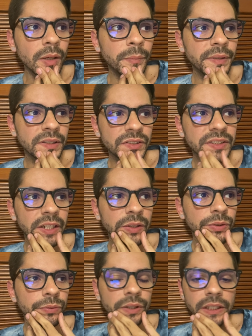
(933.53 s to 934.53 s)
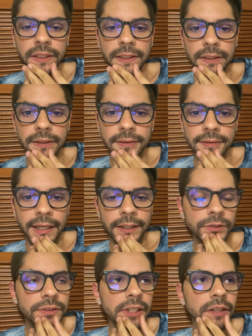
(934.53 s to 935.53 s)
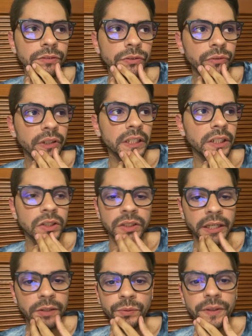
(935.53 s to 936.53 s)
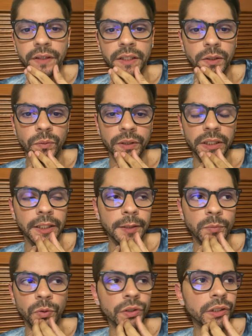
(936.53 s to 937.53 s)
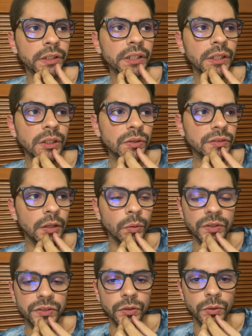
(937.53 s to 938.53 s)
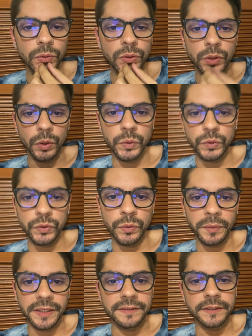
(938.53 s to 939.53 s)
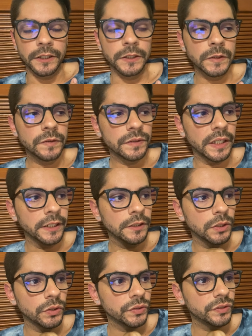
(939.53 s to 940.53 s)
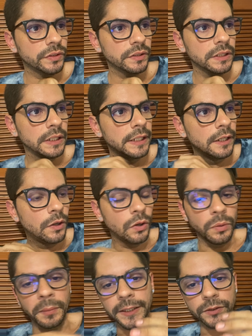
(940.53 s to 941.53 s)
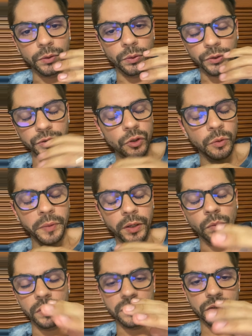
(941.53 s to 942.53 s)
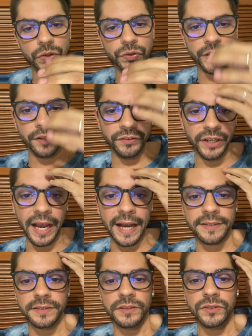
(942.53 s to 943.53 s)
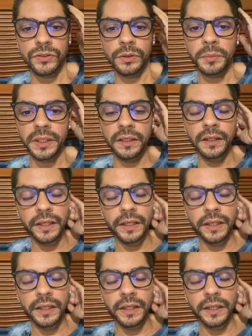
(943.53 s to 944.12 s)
because I could never really connect with anyone anymore. Because I was so close to myself. I closed all my doors, all my windows, every access to me.